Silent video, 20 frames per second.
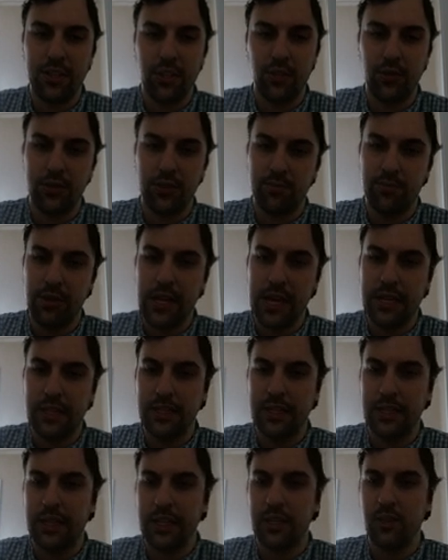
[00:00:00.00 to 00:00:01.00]
is black,
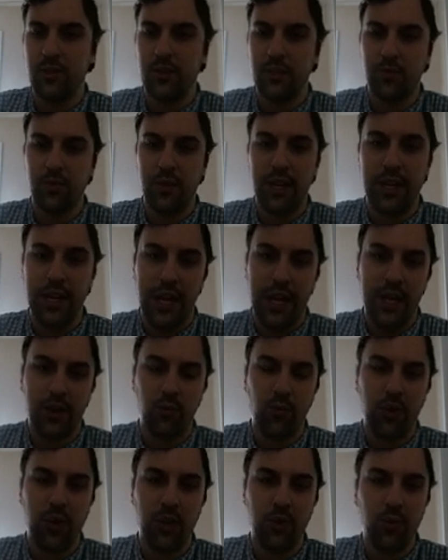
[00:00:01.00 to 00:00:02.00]
the 9Q is white, and
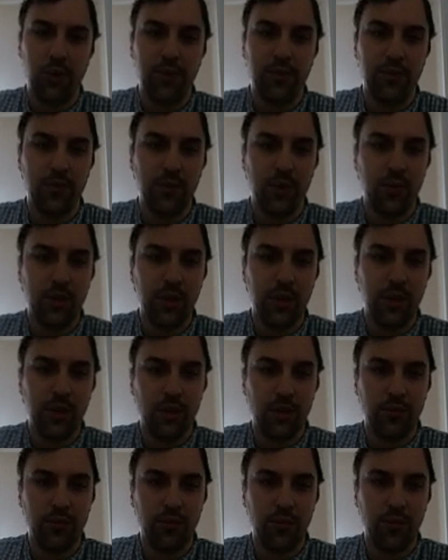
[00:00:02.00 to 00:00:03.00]
we're reviewing
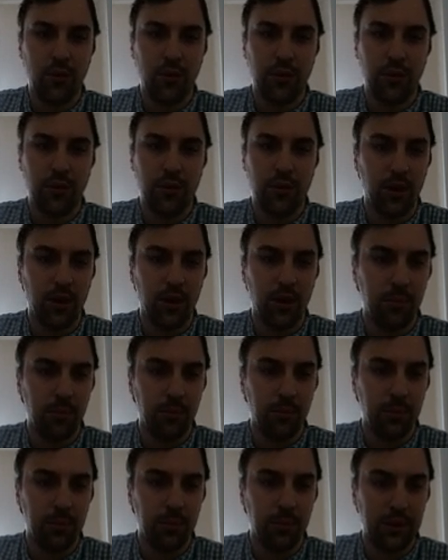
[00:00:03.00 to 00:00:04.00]
for
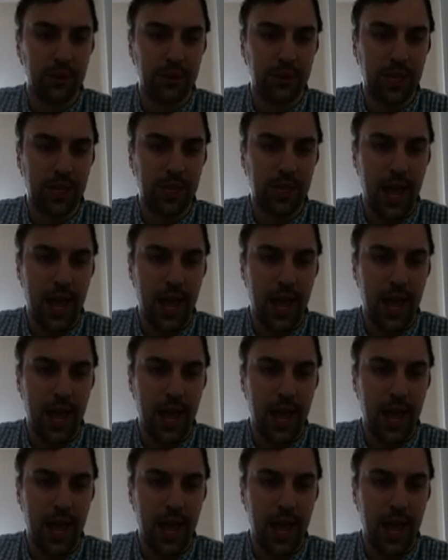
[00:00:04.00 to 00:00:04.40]
black.